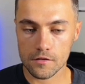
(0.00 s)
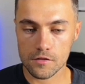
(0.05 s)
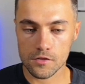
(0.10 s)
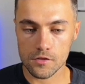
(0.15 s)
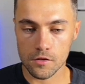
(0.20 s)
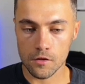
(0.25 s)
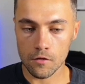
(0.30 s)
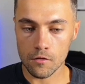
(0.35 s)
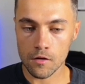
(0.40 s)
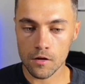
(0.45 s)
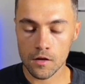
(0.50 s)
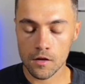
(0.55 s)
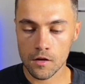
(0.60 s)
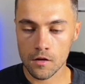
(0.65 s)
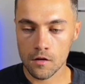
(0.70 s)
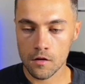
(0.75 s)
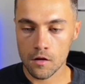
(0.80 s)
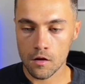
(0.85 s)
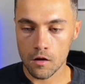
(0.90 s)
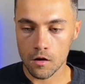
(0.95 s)
So
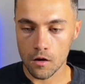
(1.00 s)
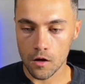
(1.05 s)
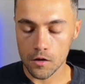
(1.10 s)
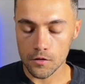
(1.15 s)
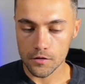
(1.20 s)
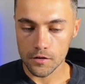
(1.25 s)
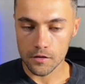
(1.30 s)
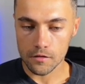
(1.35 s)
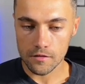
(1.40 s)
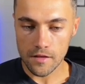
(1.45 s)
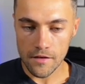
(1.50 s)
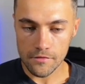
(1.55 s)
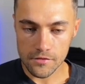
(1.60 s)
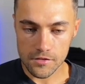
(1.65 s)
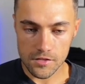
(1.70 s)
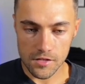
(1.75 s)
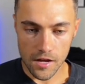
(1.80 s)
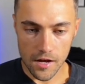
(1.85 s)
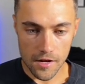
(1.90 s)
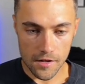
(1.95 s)
on the left
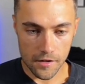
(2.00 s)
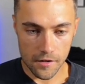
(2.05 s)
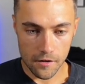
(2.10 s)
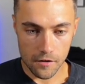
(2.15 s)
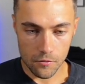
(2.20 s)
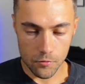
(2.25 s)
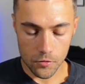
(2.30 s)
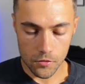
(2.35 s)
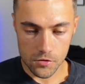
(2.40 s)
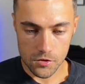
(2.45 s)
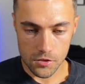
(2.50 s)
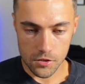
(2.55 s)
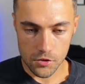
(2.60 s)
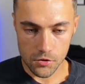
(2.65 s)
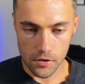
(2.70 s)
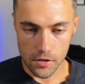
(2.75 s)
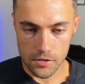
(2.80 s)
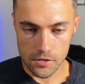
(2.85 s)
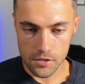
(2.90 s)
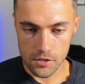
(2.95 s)
side here where you see
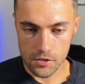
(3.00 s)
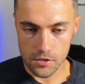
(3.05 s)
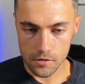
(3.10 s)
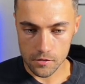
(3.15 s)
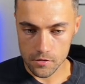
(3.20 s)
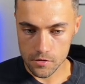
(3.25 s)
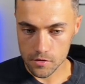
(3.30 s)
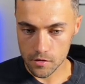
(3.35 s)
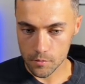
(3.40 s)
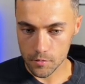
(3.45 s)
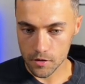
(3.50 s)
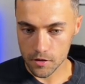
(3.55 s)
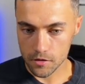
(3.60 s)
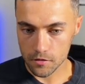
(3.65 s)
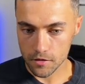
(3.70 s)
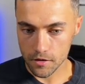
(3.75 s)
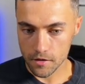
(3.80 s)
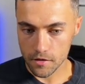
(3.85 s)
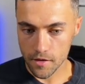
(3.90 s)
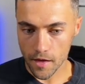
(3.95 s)
transitions, I'm gonna
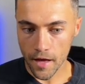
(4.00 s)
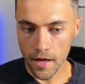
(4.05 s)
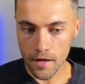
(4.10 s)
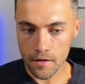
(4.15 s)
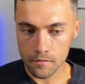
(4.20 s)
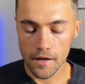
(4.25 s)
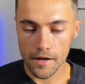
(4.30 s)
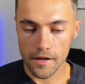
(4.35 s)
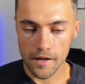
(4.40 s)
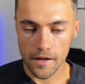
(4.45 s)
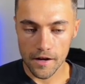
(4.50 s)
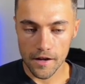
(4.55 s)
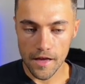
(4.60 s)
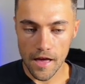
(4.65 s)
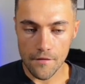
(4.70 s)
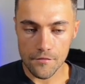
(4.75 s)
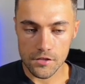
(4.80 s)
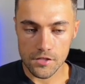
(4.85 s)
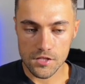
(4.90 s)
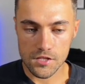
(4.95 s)
click that. And again, I
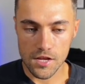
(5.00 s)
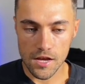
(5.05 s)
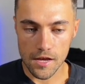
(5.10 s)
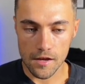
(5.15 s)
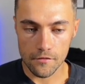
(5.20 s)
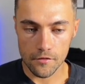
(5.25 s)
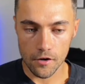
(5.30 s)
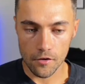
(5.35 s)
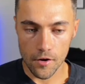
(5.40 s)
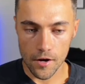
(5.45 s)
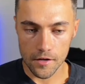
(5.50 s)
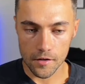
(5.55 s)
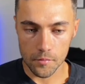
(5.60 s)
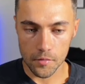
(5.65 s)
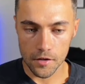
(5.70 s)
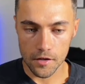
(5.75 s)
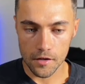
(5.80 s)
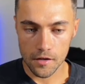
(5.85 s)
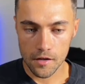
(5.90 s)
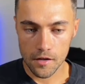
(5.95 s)
have it saved already,
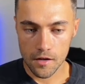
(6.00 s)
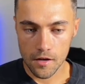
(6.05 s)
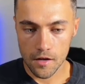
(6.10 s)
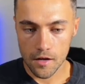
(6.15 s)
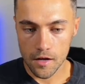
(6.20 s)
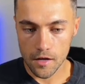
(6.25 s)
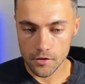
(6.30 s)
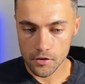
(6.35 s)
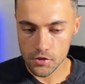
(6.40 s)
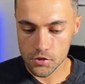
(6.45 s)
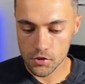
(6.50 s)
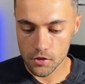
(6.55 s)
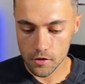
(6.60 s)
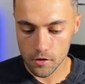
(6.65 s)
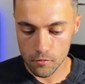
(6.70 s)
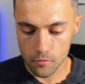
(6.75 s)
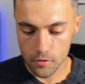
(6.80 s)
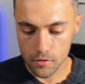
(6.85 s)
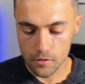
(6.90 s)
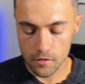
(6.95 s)
but I'll just show
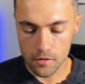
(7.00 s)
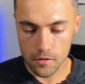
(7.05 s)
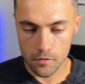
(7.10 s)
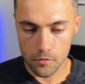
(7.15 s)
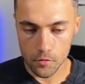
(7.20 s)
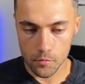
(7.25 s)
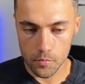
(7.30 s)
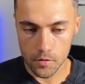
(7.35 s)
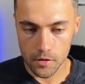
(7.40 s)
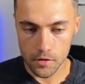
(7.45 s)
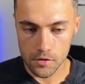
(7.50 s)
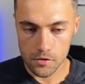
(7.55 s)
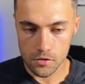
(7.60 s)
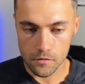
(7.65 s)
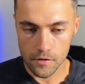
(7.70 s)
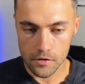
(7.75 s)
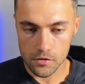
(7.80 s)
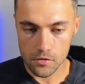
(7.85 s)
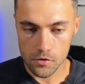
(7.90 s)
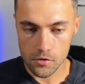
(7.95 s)
you what it would be. So if
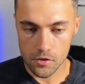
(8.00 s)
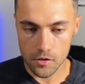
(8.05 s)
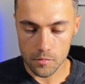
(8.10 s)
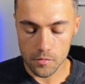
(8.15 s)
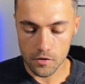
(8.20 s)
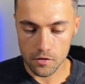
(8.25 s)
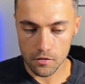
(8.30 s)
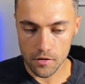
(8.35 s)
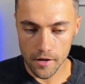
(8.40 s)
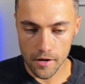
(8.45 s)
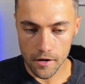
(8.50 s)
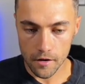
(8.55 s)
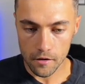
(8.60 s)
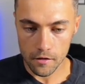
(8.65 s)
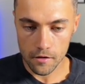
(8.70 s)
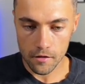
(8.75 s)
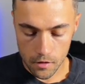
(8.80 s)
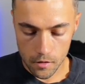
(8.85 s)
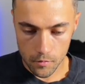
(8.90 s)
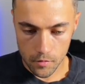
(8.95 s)
I search up
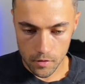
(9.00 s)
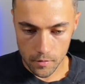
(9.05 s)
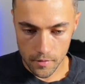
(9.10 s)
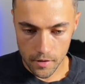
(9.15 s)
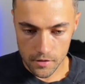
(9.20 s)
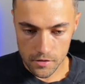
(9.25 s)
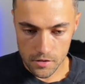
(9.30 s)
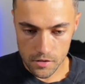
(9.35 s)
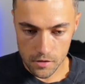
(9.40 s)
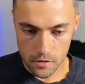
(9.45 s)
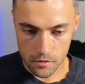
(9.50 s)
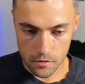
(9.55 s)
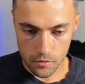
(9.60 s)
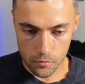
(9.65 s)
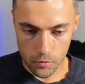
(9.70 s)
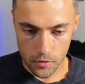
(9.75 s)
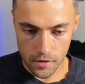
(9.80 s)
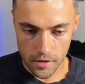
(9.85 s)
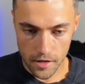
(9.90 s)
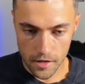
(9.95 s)
glare, but I'm not seeing the
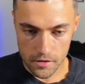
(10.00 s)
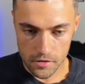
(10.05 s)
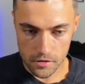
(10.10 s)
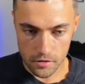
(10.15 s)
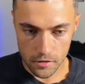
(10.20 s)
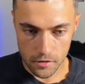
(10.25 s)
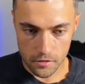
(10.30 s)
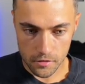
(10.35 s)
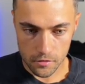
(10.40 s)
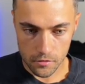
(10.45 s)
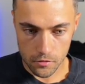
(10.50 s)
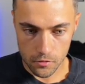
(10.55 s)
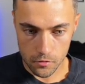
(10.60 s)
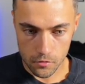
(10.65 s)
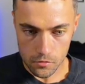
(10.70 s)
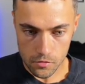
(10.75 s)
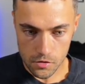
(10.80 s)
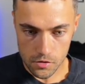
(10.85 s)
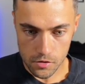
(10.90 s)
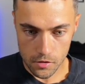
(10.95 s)
one I actually like to use.